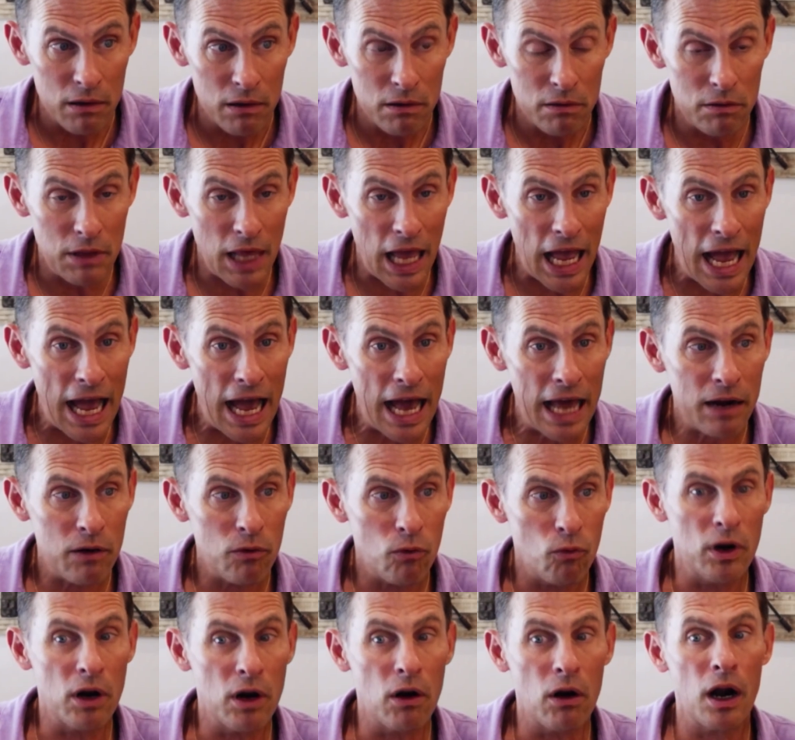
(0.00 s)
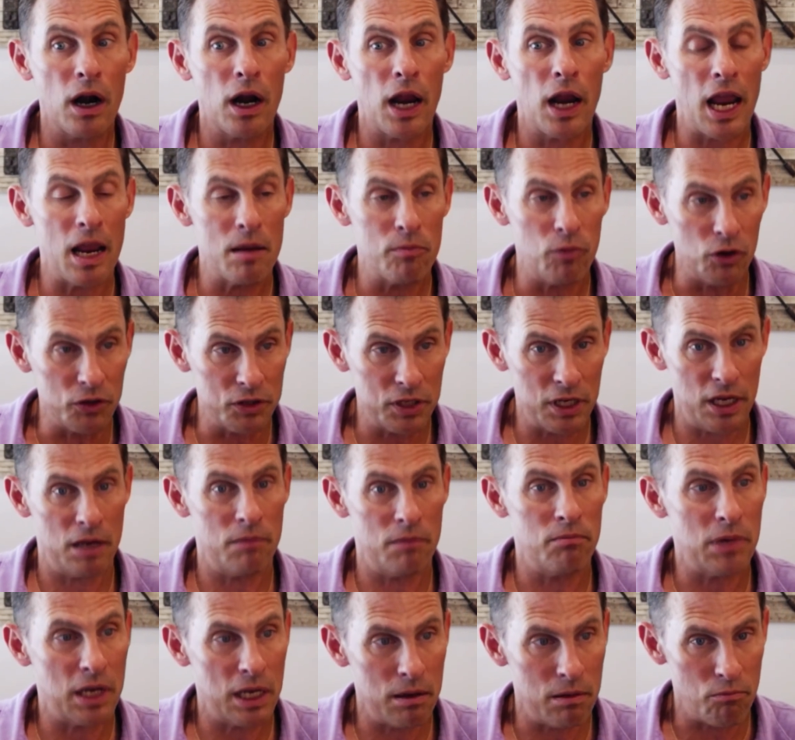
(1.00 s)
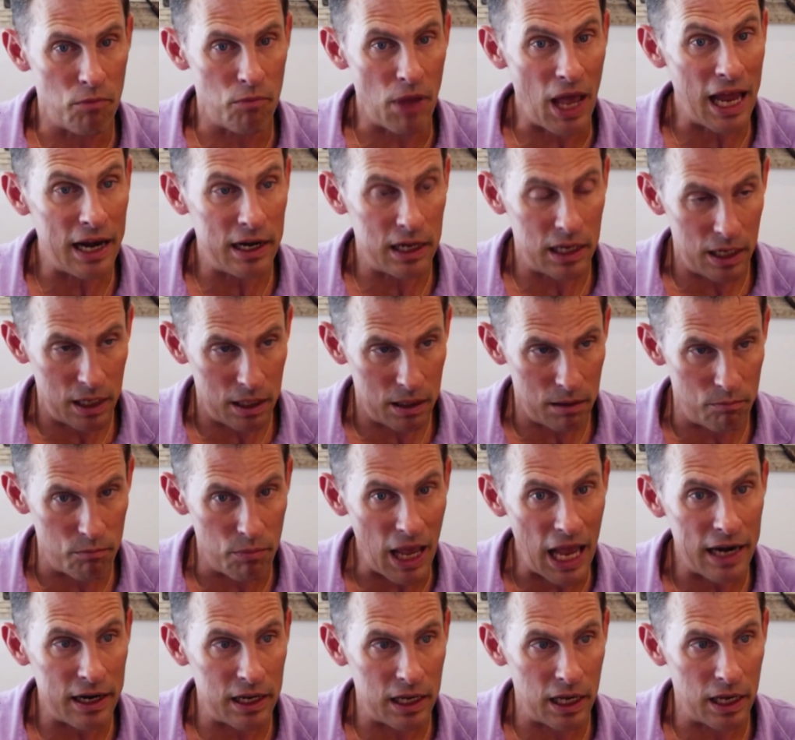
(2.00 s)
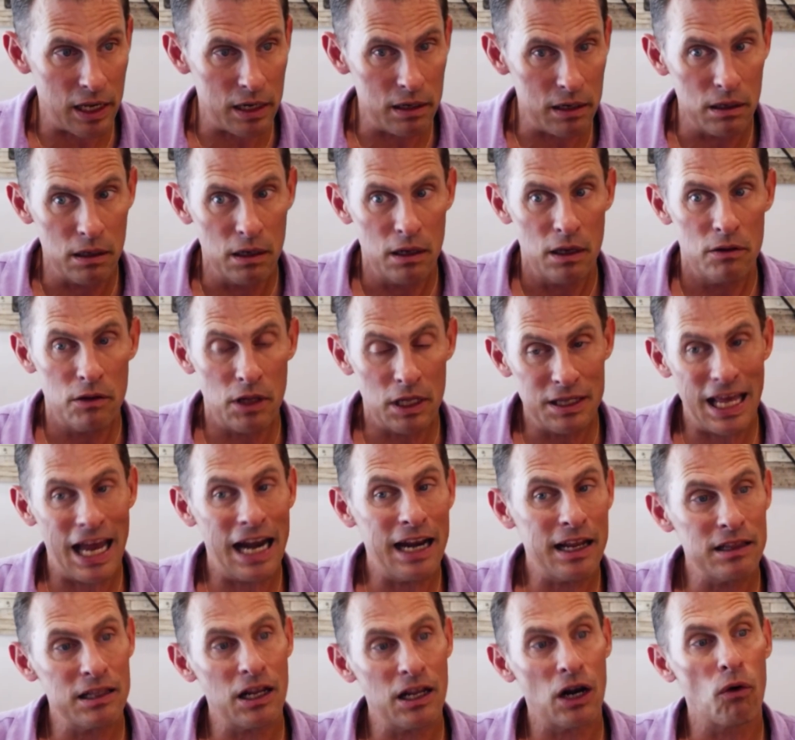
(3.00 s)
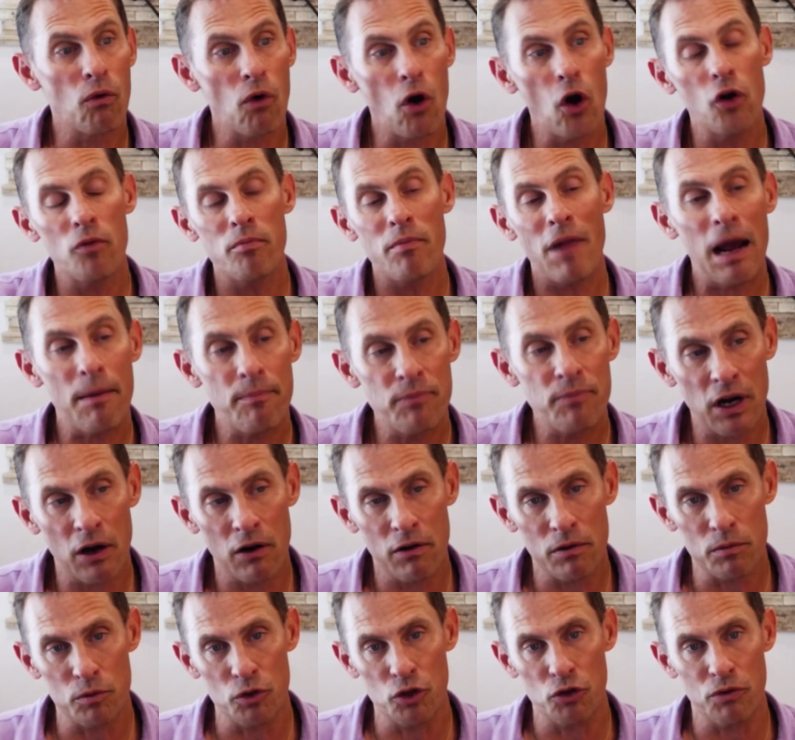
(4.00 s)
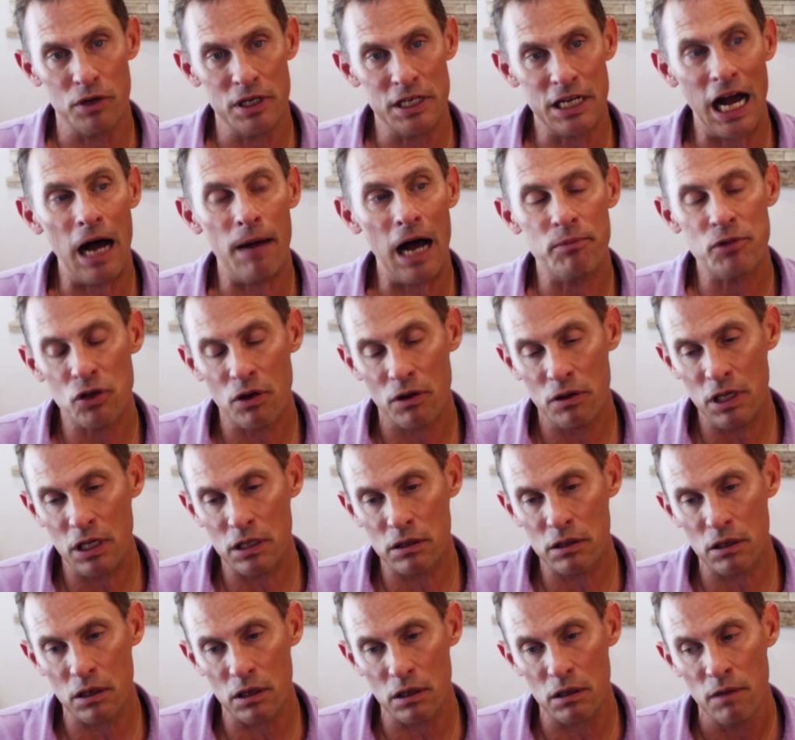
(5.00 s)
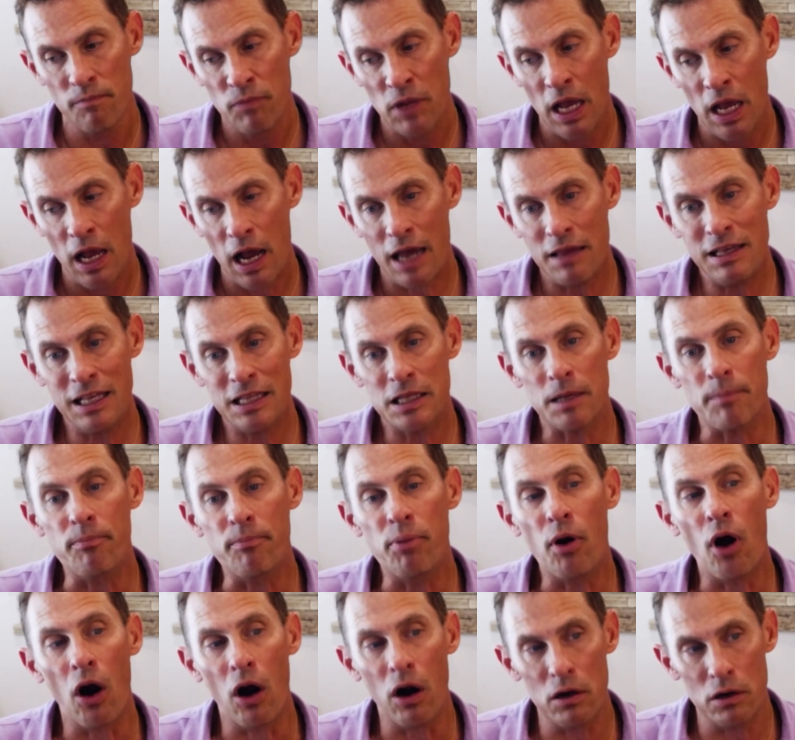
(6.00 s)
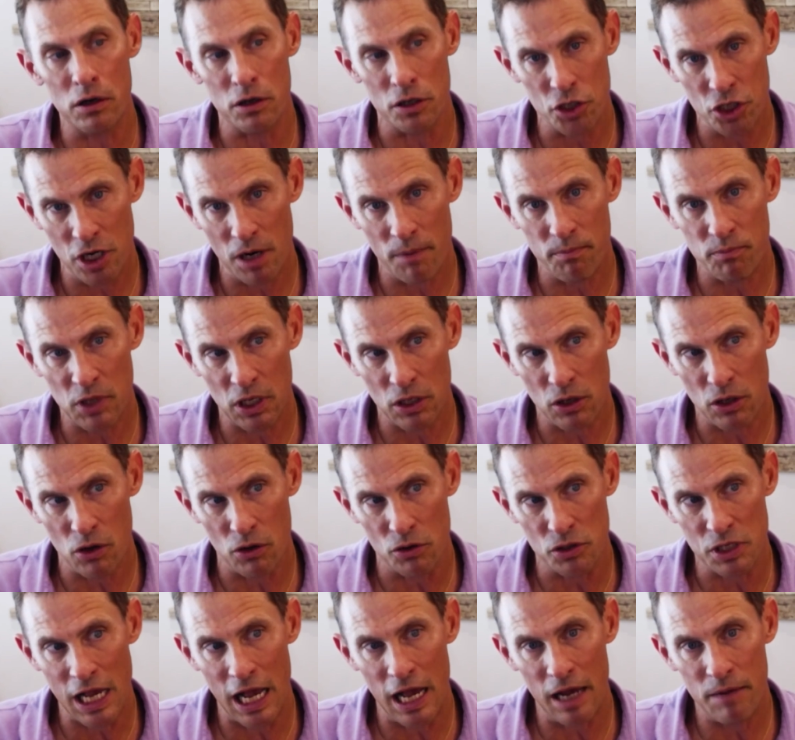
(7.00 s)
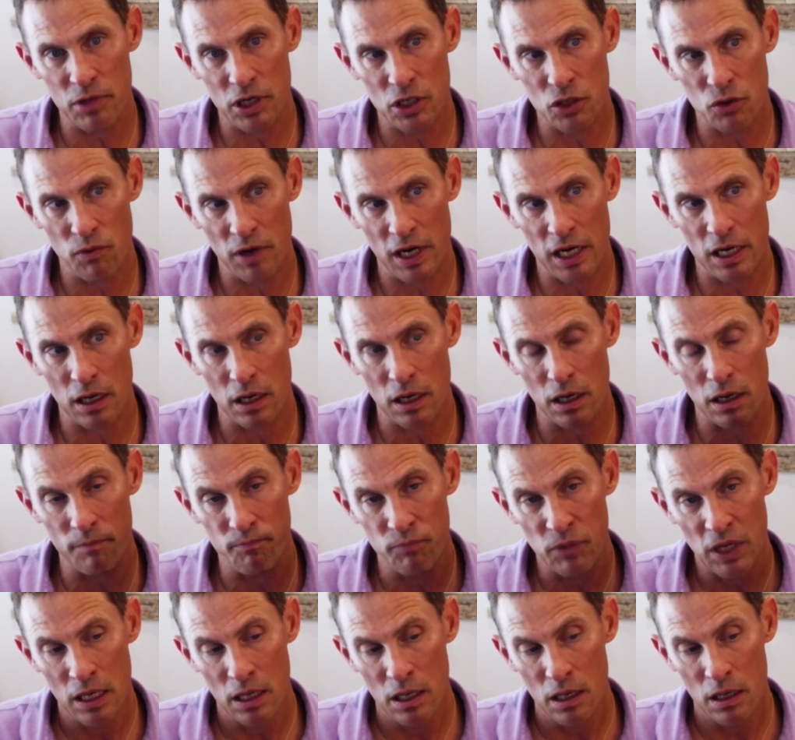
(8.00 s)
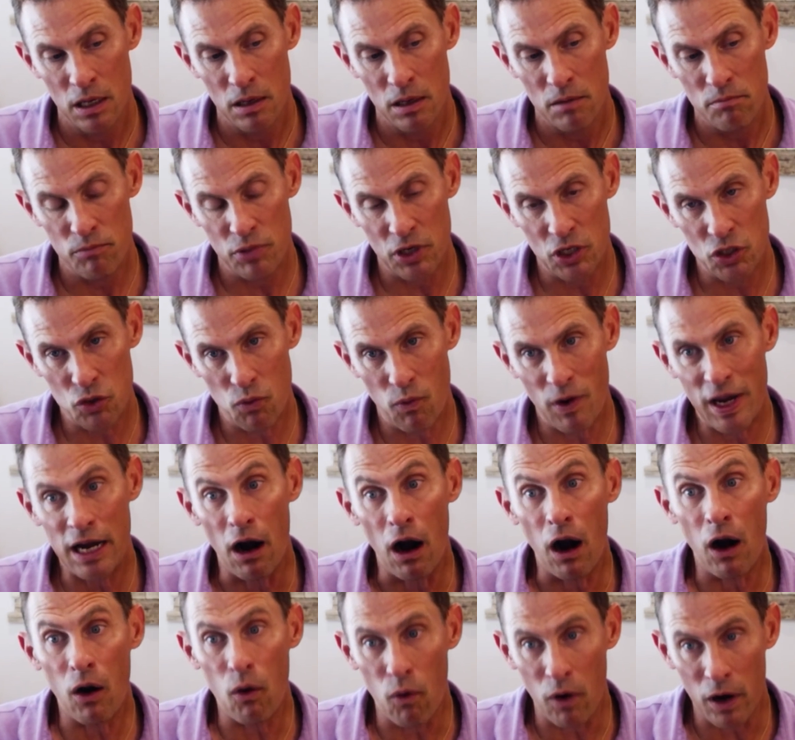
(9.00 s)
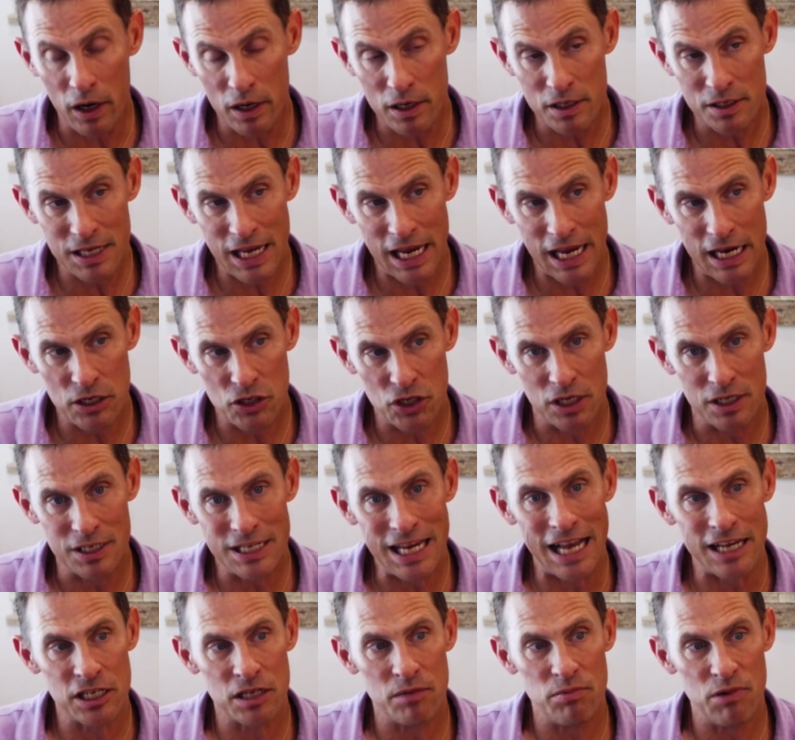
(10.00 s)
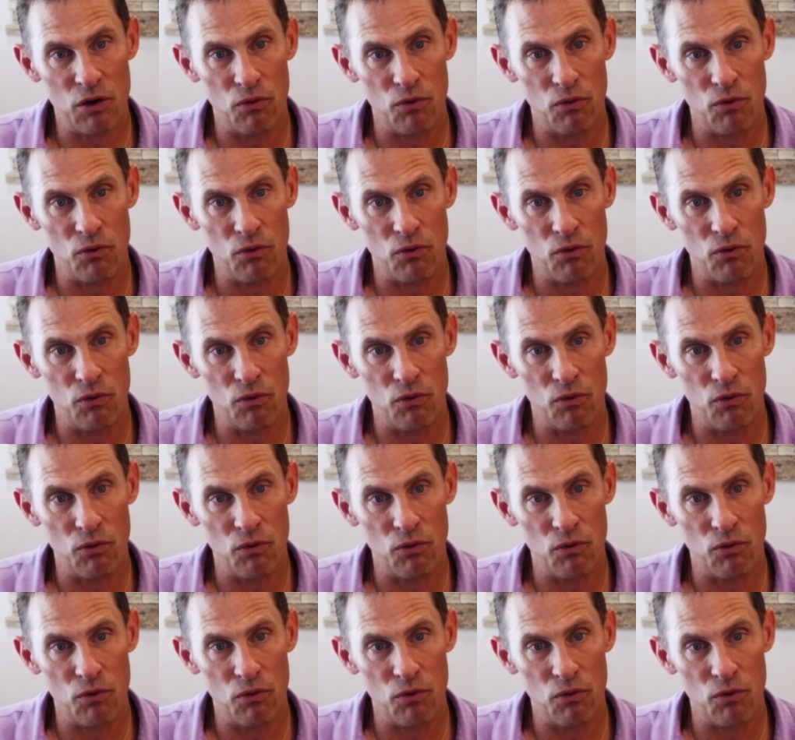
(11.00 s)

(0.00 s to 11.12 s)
that we're able to embed in, that then in their roadmap they're able to adopt. So I think the partnership that goes on between our organizations has to be